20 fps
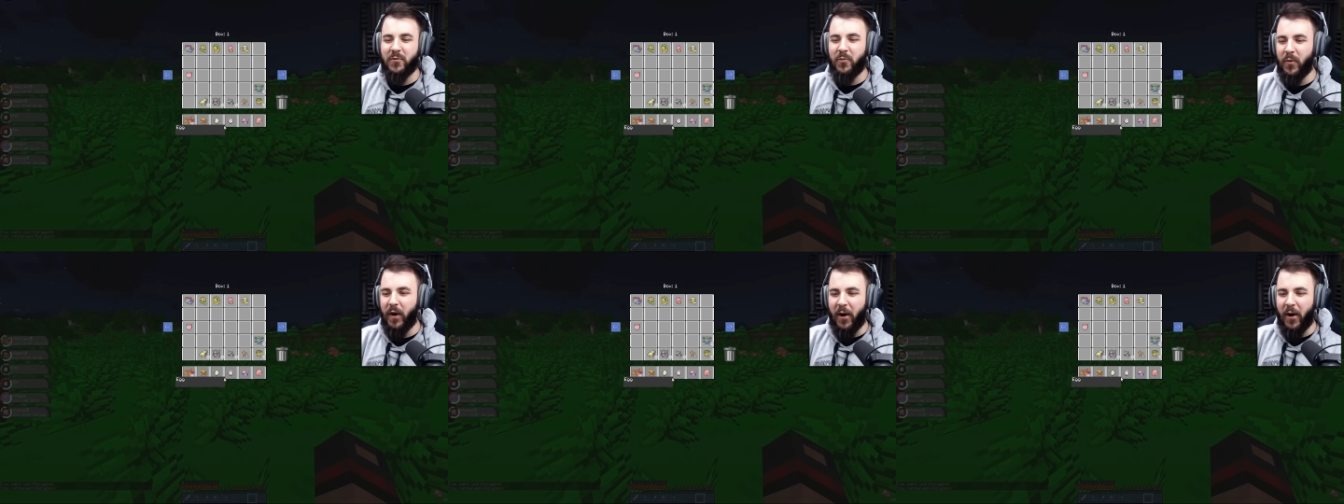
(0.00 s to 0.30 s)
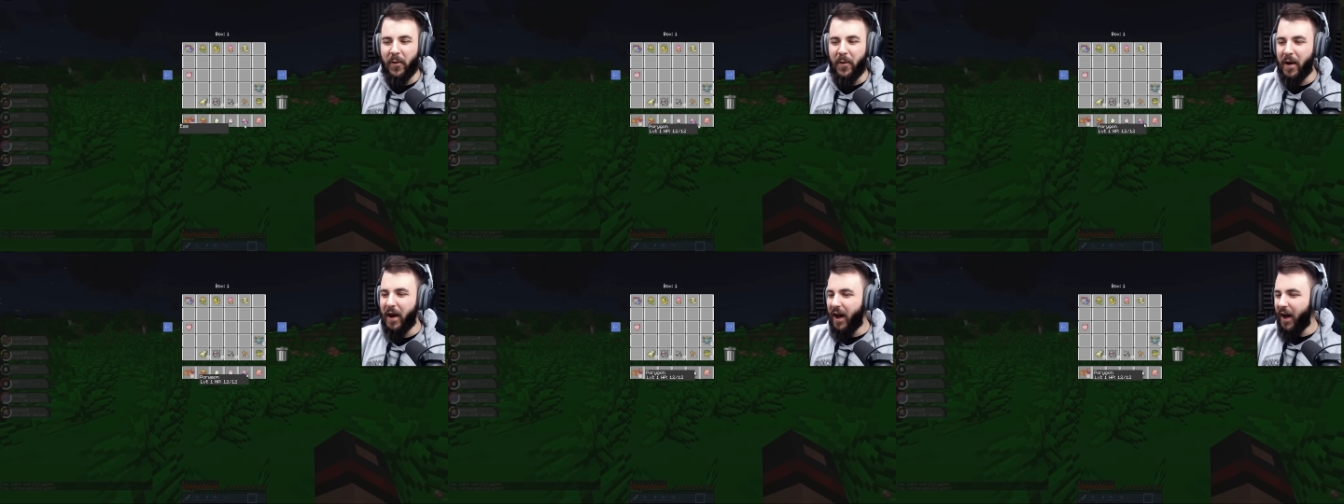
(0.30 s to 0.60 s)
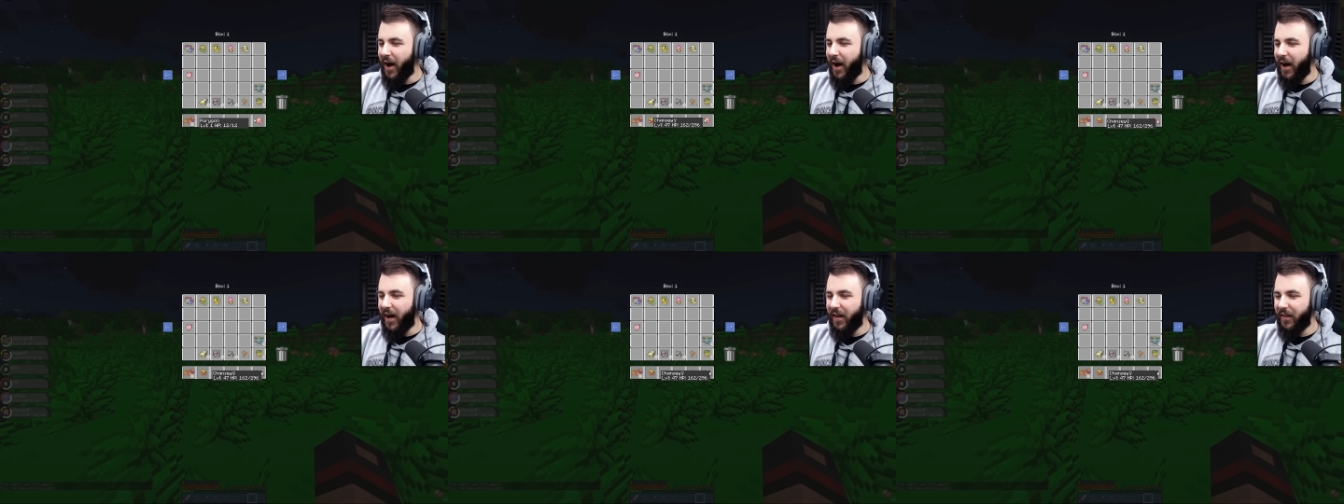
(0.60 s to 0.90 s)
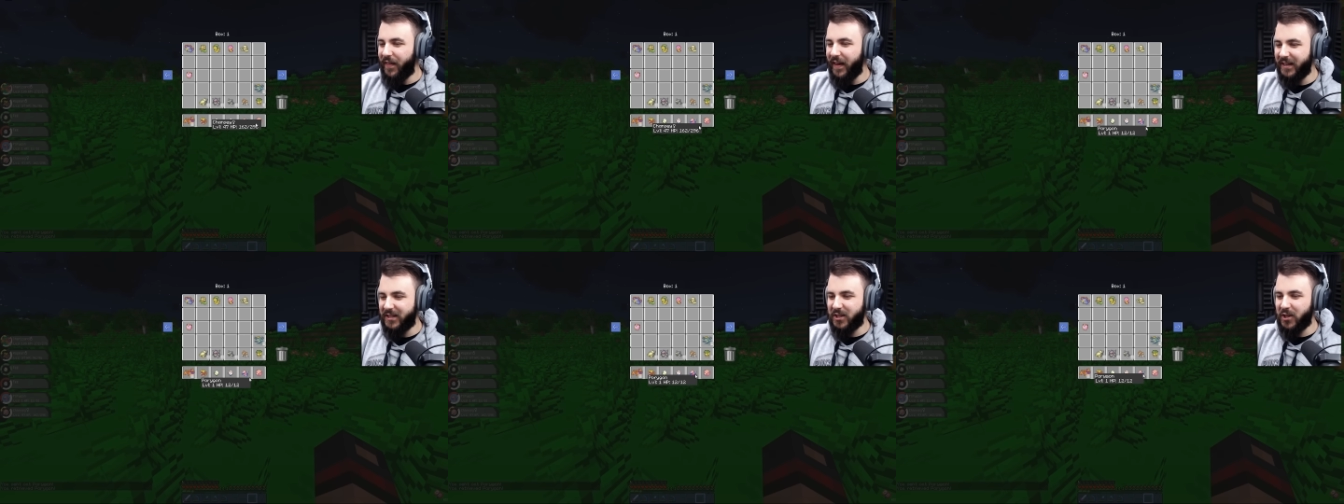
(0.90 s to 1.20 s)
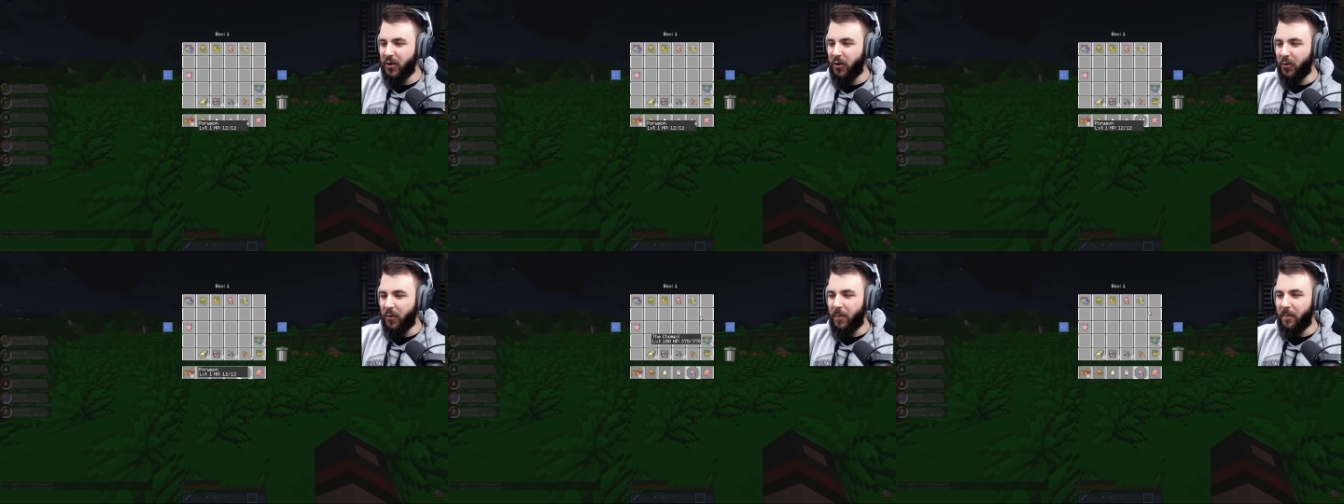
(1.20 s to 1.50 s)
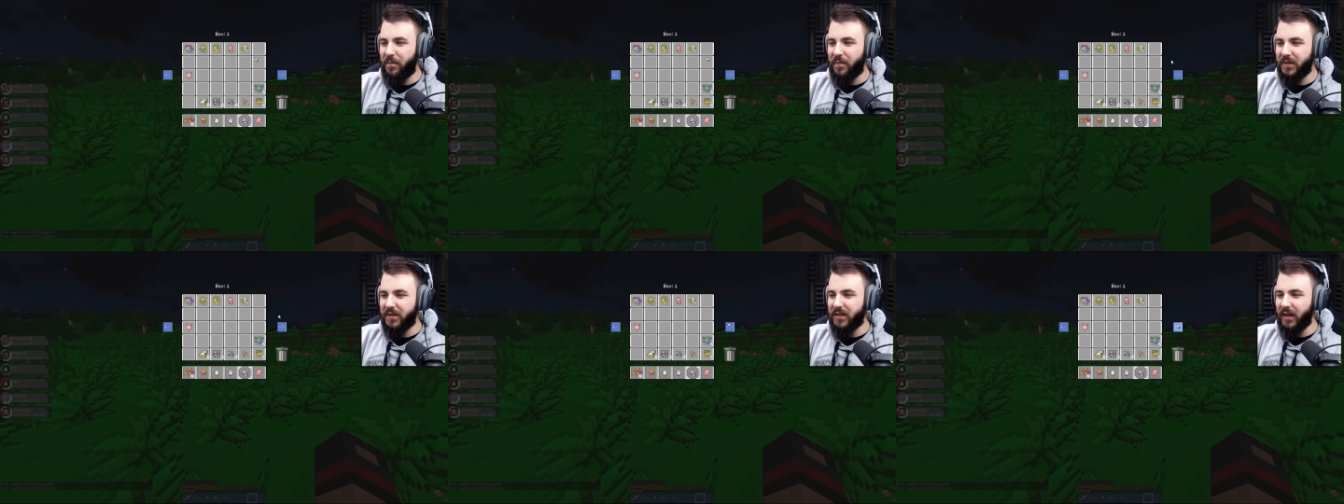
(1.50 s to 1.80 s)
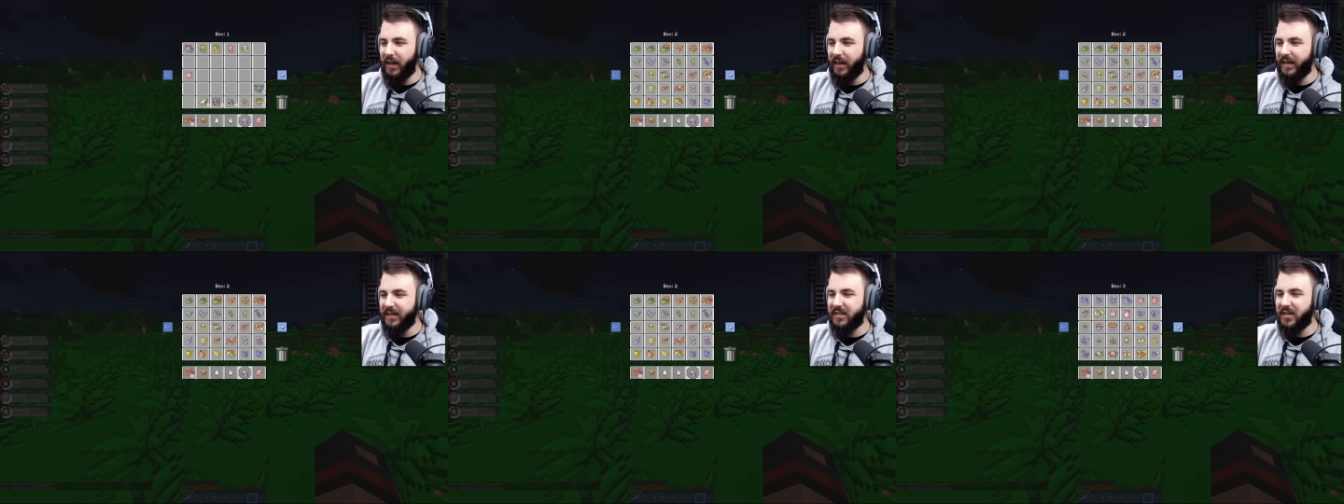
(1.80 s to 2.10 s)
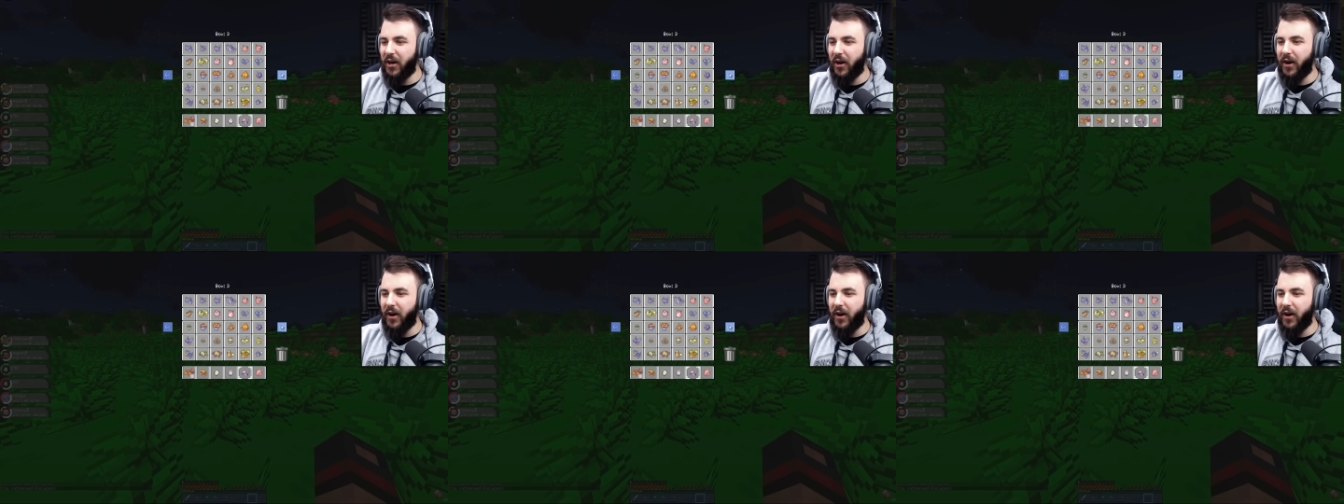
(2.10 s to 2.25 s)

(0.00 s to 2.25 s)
well. That's cool. So let's go